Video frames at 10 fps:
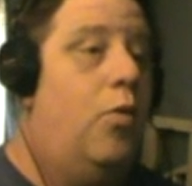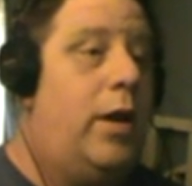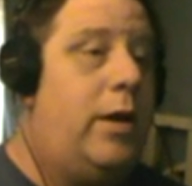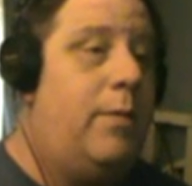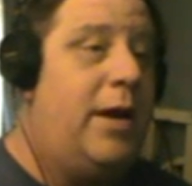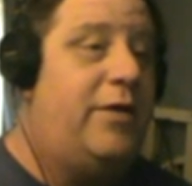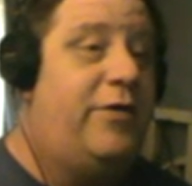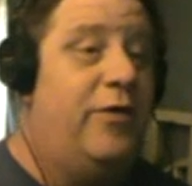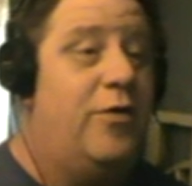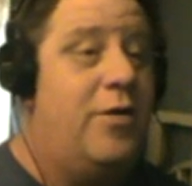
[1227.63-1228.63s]
what am I
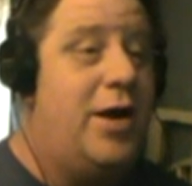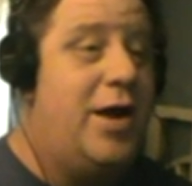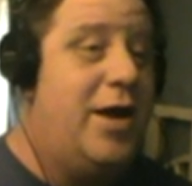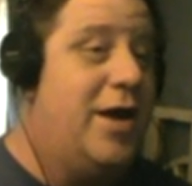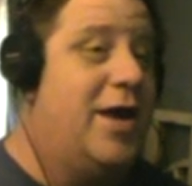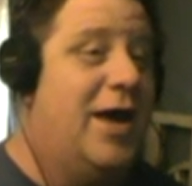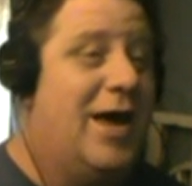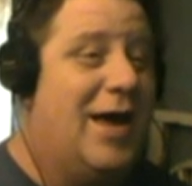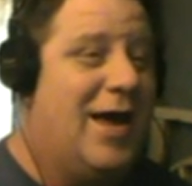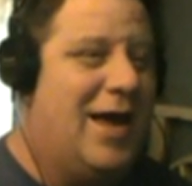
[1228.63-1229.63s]
doing?
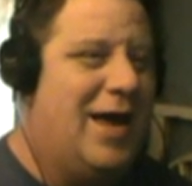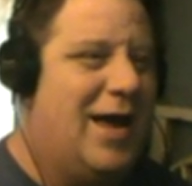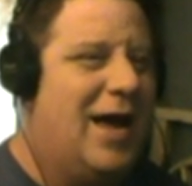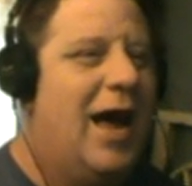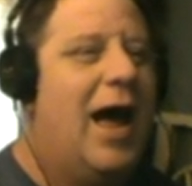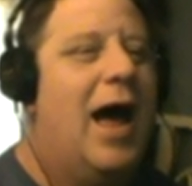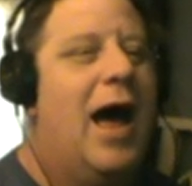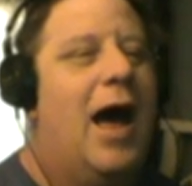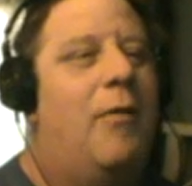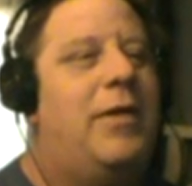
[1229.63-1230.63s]

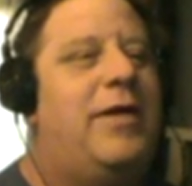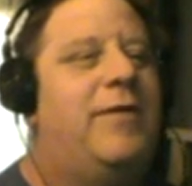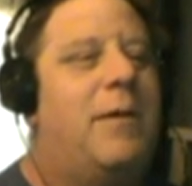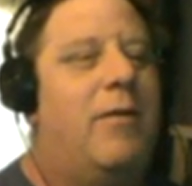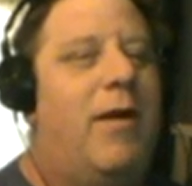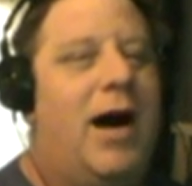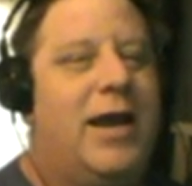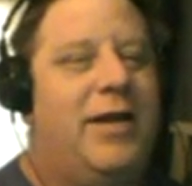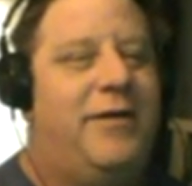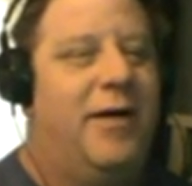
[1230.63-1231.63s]
I went to use my
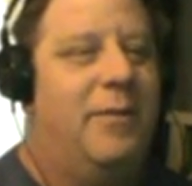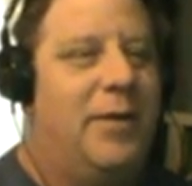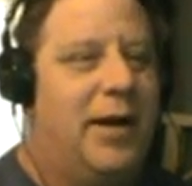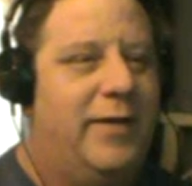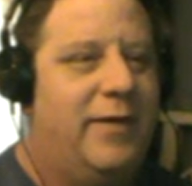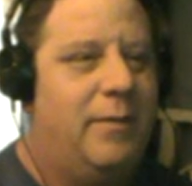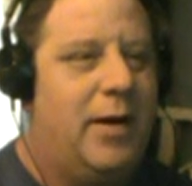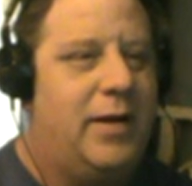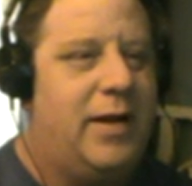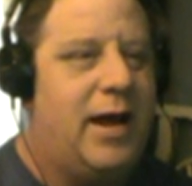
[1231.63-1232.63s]
rocket jump and I
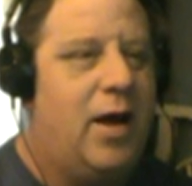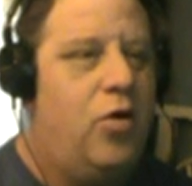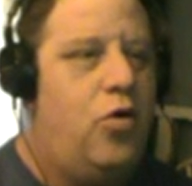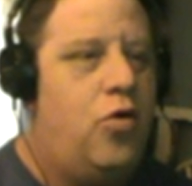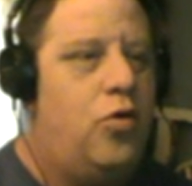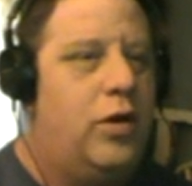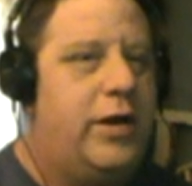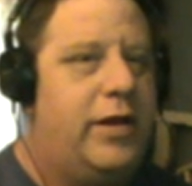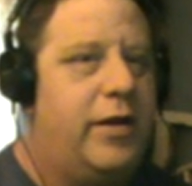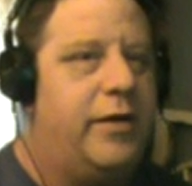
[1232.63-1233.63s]
somehow did that. Ooh,
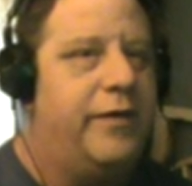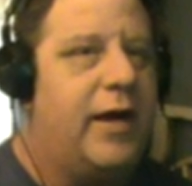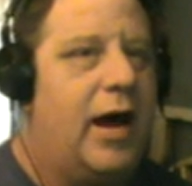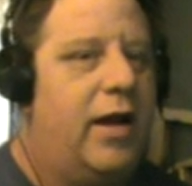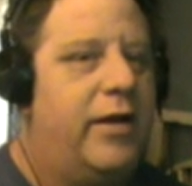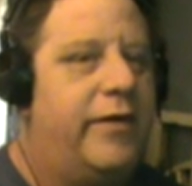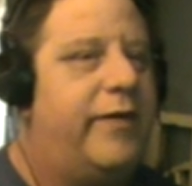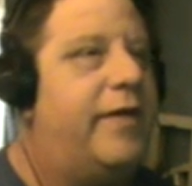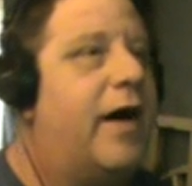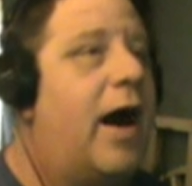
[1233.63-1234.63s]
look at it.
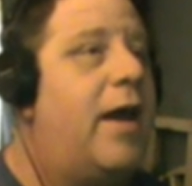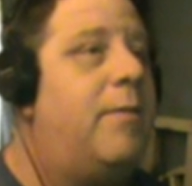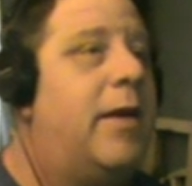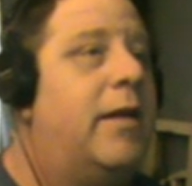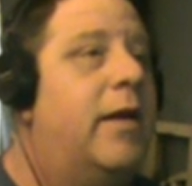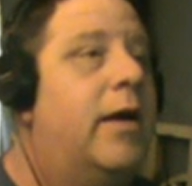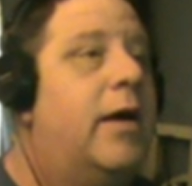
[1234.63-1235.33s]
There's diamond.